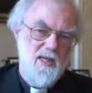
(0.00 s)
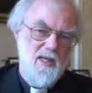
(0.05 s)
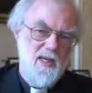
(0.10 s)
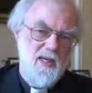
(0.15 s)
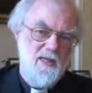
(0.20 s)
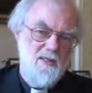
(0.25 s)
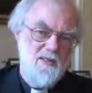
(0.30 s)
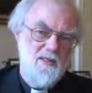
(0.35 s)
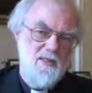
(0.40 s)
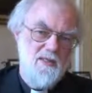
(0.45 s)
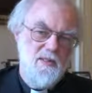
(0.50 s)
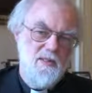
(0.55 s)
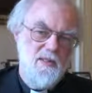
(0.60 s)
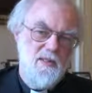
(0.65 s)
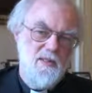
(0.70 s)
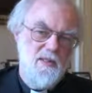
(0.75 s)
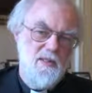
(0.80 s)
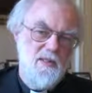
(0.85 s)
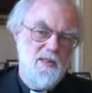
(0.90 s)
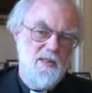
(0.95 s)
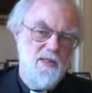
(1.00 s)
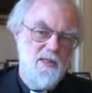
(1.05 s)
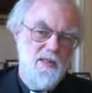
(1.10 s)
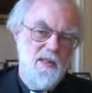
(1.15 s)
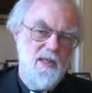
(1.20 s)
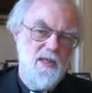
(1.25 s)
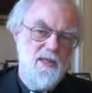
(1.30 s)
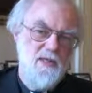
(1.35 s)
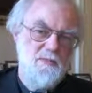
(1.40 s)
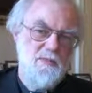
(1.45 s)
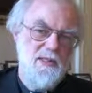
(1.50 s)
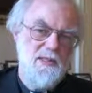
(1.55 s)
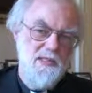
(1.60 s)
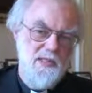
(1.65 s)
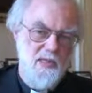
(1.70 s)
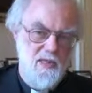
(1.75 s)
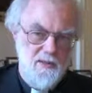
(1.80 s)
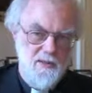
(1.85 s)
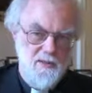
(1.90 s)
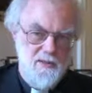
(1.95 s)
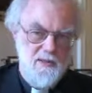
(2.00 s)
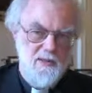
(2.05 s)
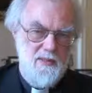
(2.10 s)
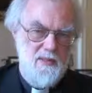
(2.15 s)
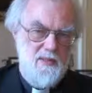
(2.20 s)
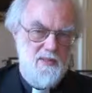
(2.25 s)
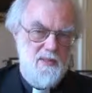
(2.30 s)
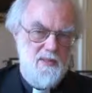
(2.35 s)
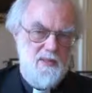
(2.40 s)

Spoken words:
And learning how to be silent,